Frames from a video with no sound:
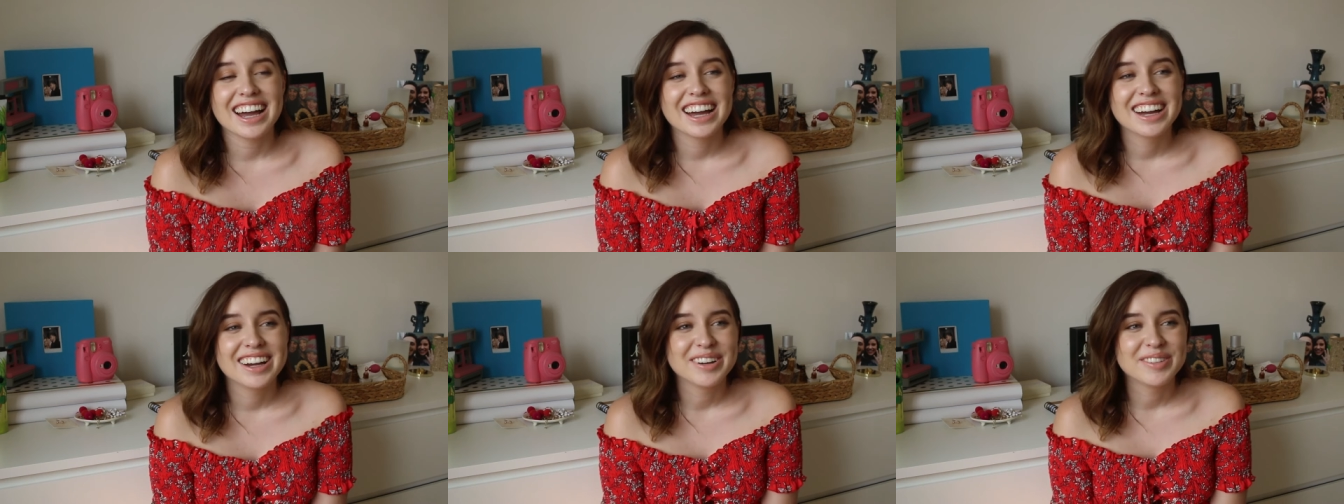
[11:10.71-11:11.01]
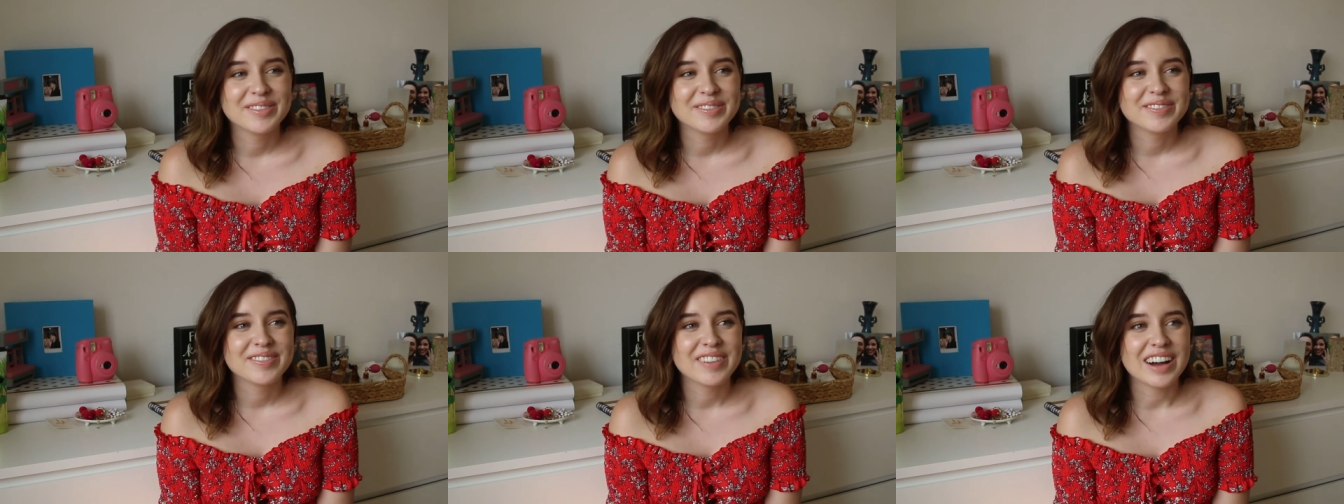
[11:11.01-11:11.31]

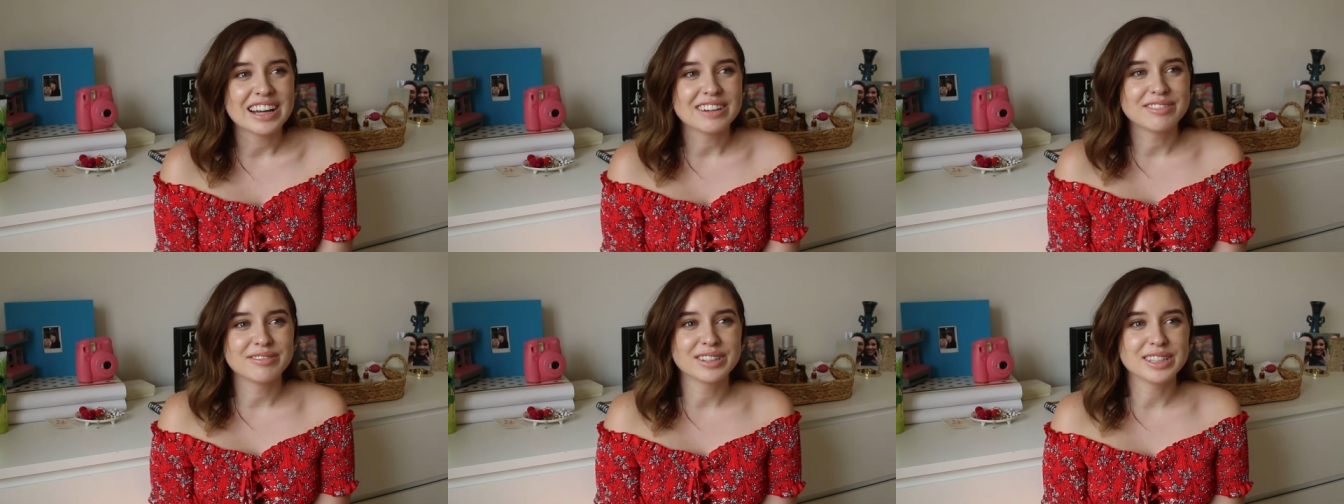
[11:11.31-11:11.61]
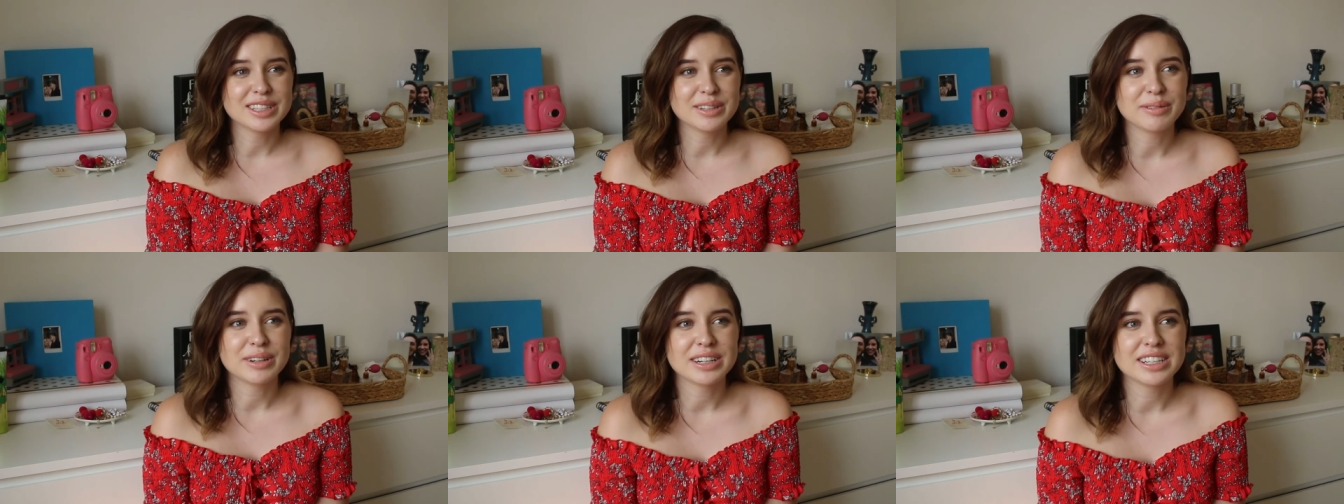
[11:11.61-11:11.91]
I
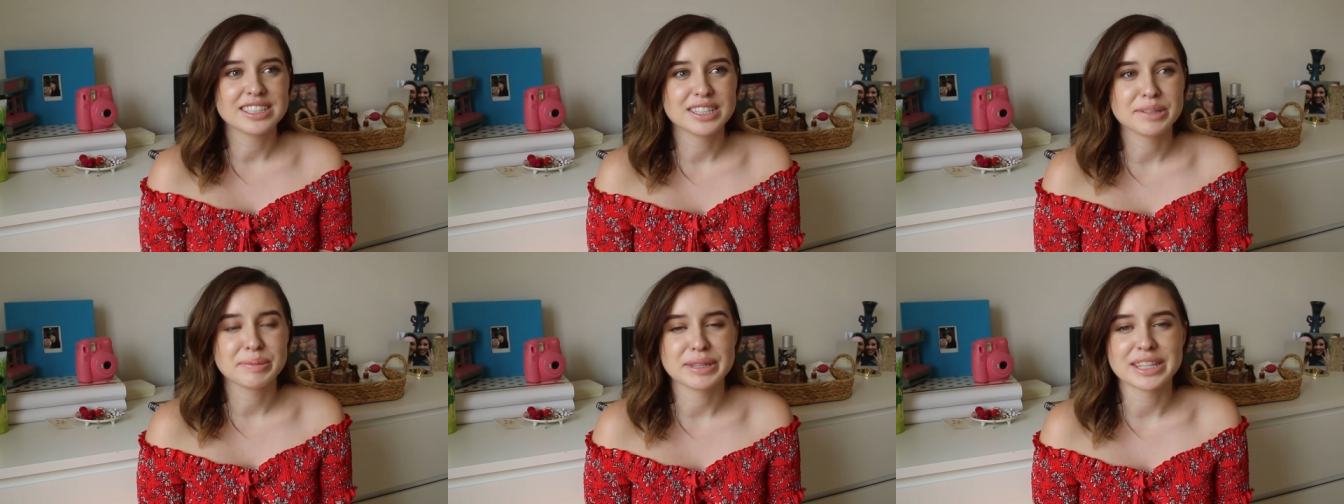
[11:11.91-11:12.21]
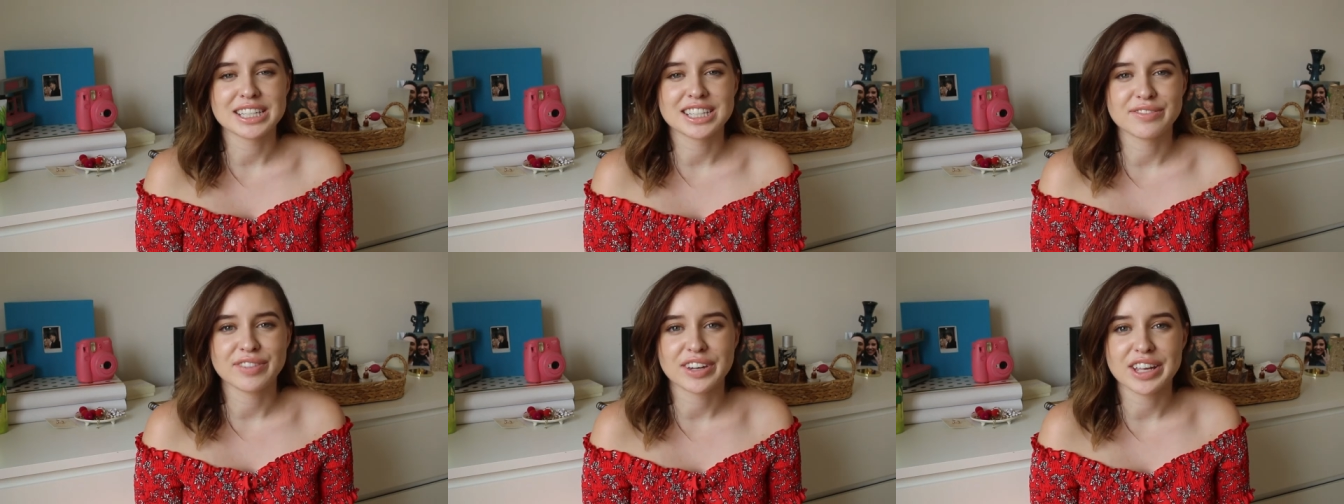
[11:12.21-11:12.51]
really wanted to put
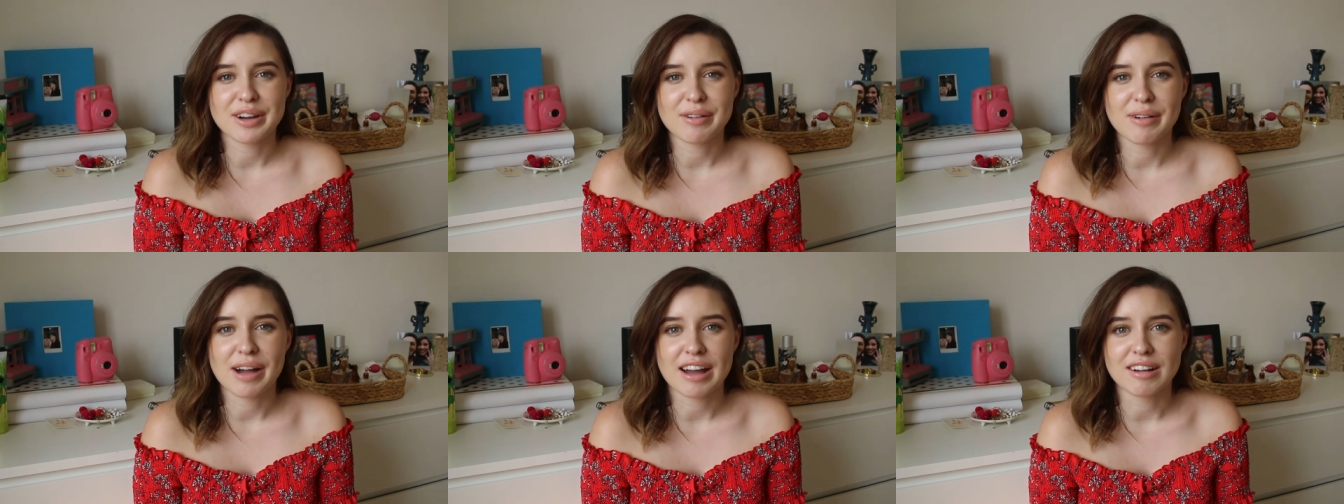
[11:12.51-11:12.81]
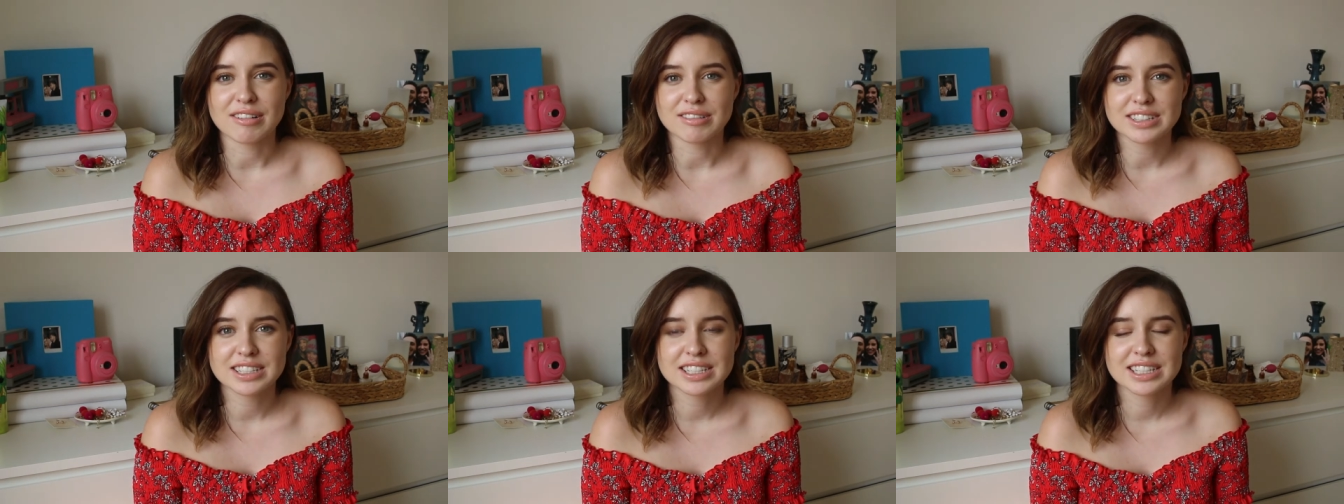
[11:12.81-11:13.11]
this video
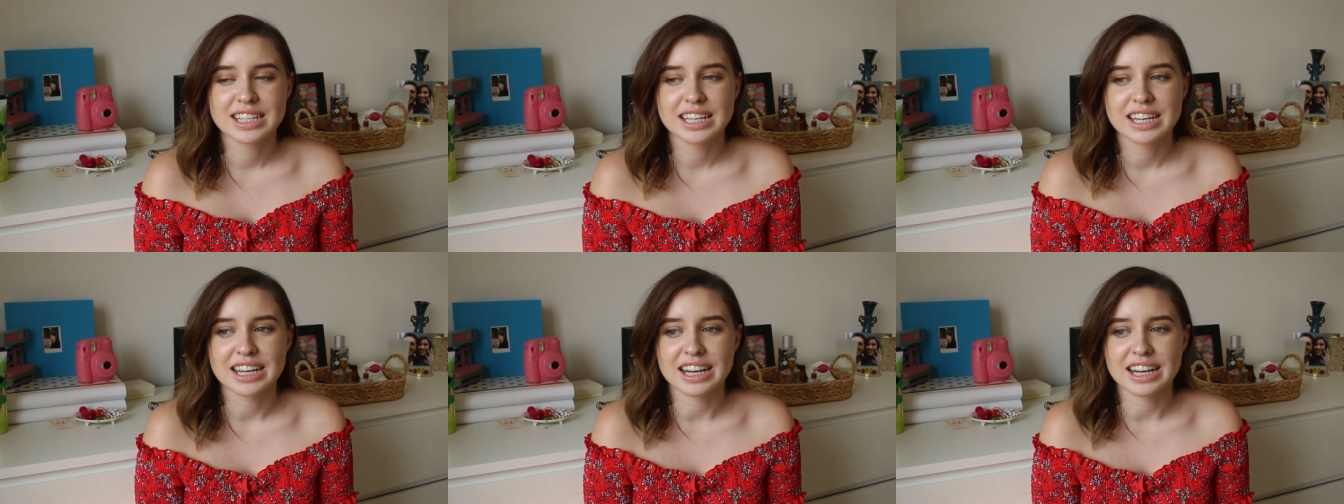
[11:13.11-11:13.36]
out